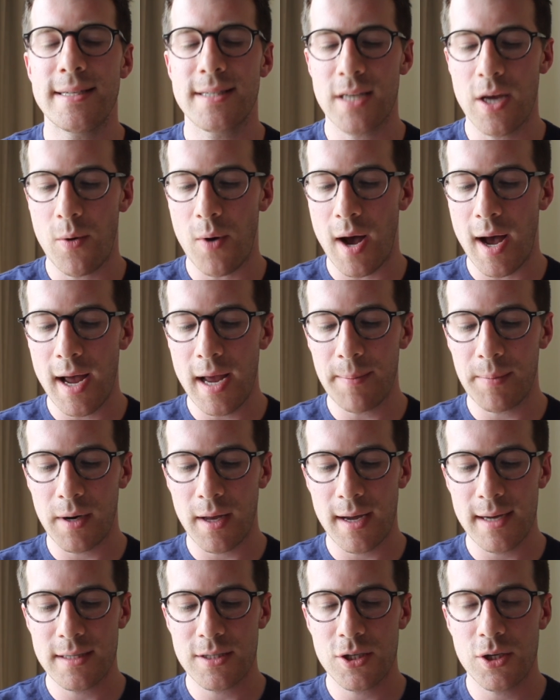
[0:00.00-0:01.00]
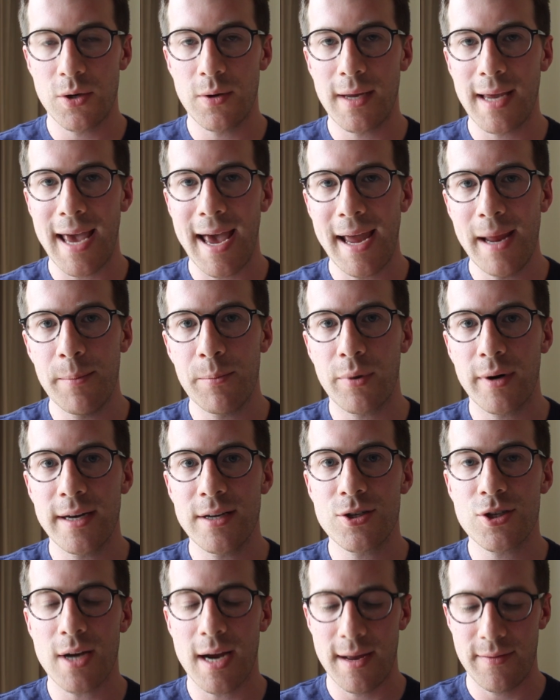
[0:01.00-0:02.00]
So I applied to
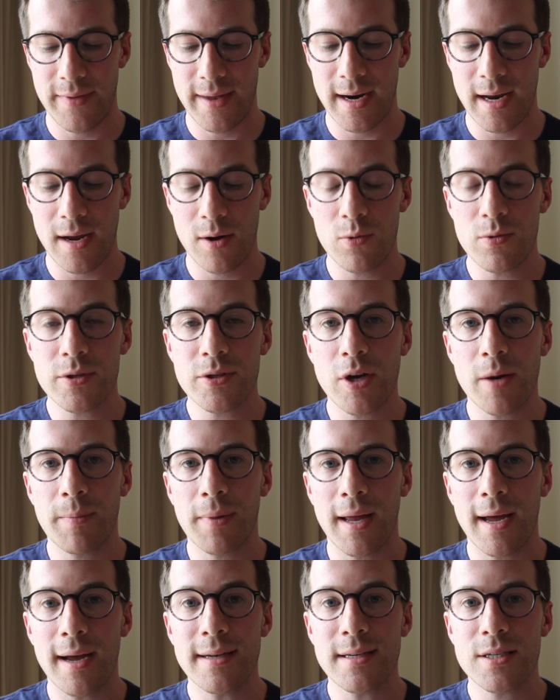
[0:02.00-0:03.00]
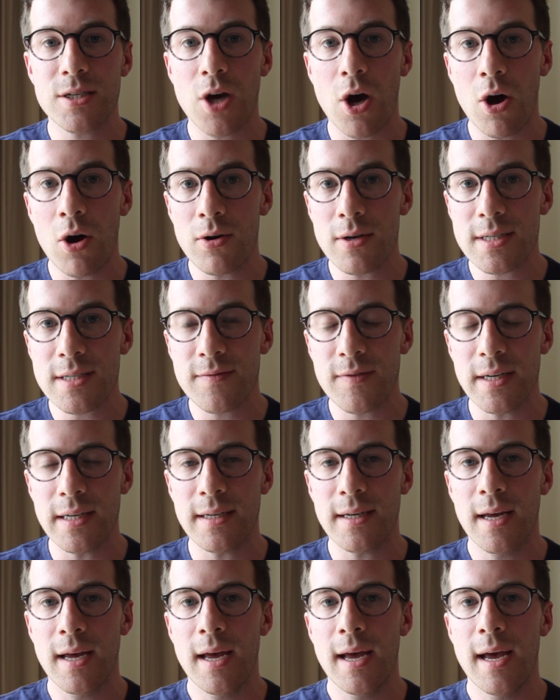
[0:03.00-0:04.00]
Cambridge and then I also applied to Oxford.